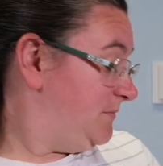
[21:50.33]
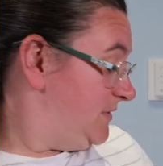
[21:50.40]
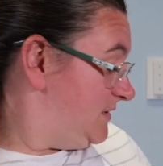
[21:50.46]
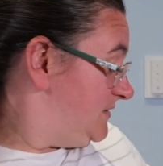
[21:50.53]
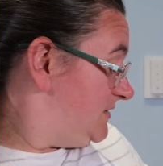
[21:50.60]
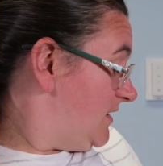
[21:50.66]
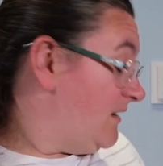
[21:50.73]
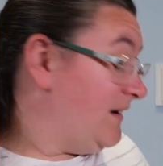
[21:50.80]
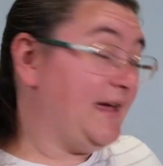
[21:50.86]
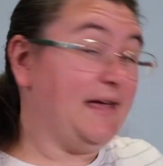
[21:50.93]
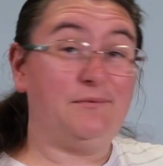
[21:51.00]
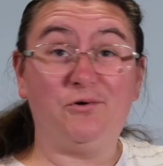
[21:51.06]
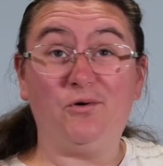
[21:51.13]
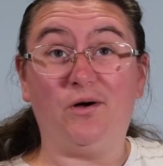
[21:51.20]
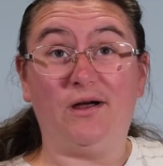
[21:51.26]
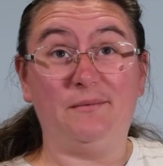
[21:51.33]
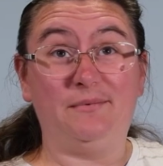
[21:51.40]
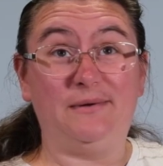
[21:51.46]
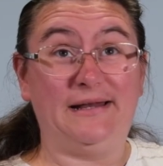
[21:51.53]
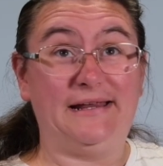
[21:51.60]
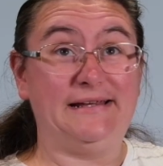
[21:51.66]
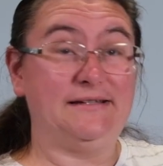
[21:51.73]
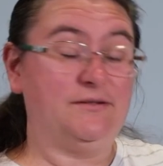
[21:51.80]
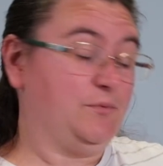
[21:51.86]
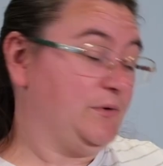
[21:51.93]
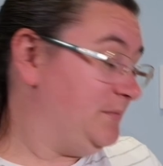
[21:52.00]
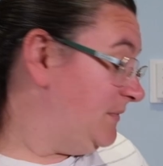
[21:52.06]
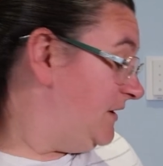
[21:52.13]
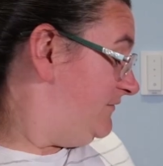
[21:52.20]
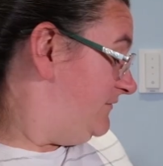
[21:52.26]
but I am quite pleased
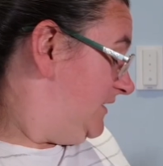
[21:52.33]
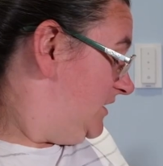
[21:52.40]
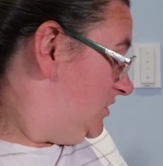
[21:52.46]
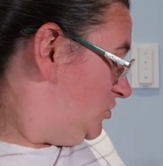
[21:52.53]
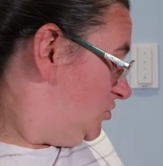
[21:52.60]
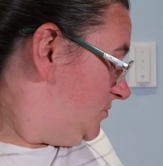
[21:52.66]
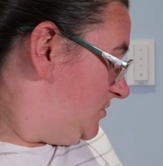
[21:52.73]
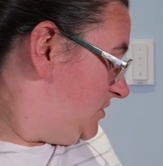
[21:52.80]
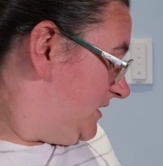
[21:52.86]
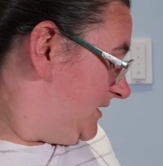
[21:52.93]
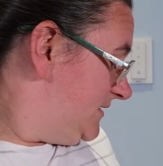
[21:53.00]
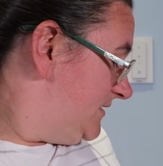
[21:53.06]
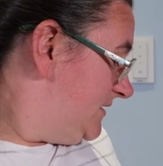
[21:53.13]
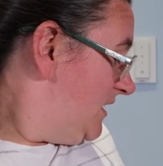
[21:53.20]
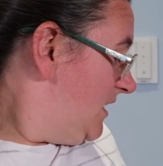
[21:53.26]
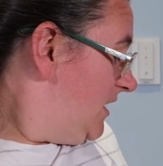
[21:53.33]
with my finished objects.